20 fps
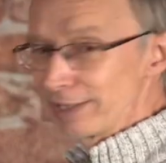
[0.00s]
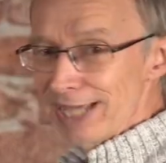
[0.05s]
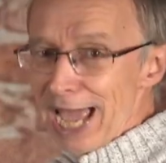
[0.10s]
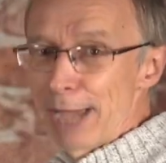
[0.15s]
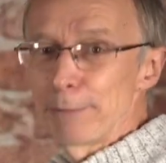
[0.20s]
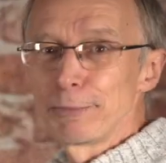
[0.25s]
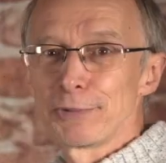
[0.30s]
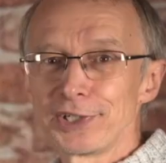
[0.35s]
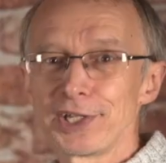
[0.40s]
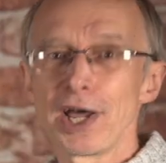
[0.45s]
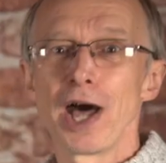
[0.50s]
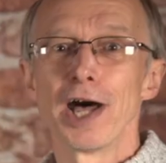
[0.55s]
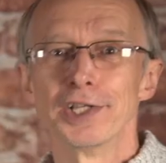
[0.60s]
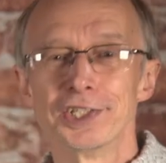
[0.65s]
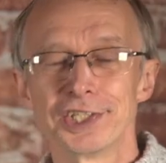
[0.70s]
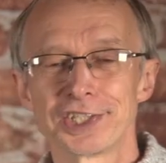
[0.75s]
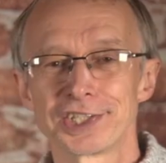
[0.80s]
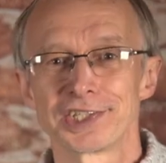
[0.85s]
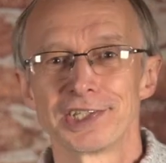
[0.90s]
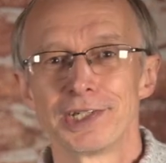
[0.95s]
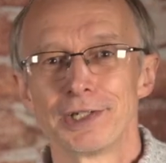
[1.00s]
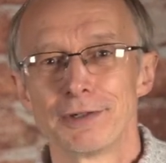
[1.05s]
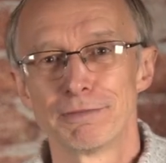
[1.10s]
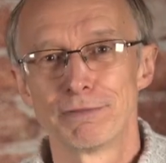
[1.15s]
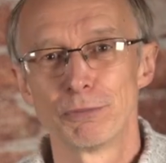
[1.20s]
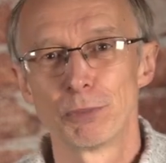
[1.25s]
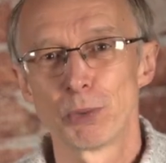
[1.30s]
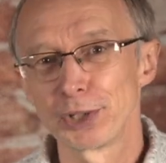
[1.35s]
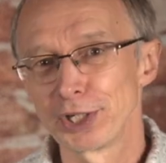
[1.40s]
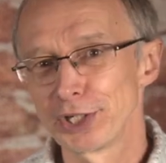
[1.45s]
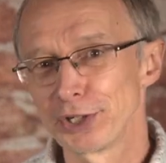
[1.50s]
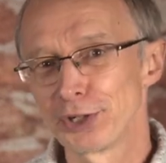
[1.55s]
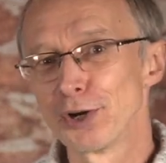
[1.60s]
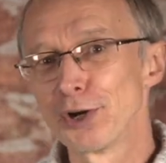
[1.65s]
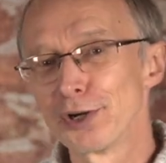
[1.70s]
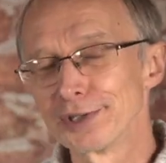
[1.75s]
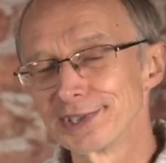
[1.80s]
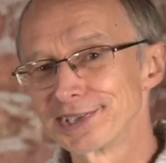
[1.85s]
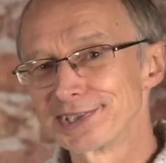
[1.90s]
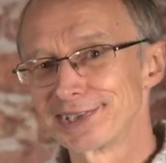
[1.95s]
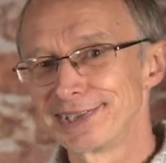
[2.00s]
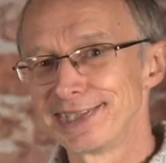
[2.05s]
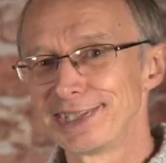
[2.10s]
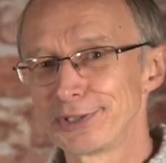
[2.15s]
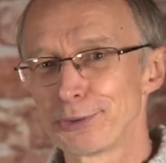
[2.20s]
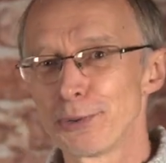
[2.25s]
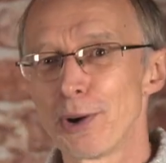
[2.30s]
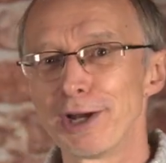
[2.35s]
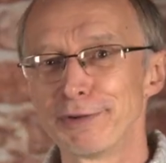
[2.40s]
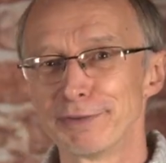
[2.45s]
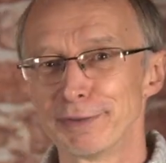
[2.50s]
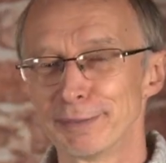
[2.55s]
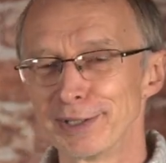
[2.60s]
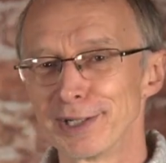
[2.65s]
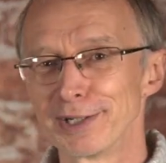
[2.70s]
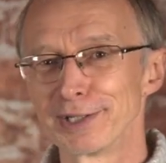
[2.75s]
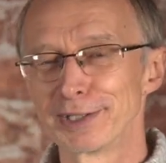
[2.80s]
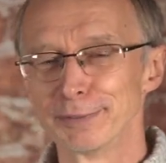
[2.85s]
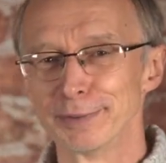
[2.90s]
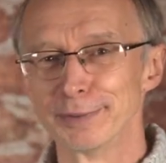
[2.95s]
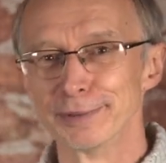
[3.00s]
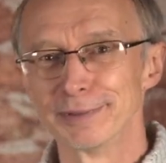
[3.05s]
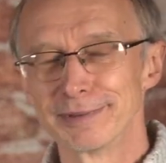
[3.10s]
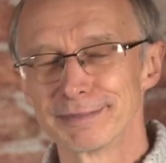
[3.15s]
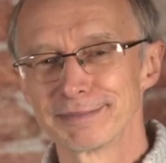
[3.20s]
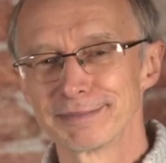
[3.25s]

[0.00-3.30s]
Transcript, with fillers: camera does for what it costs is quite remarkable.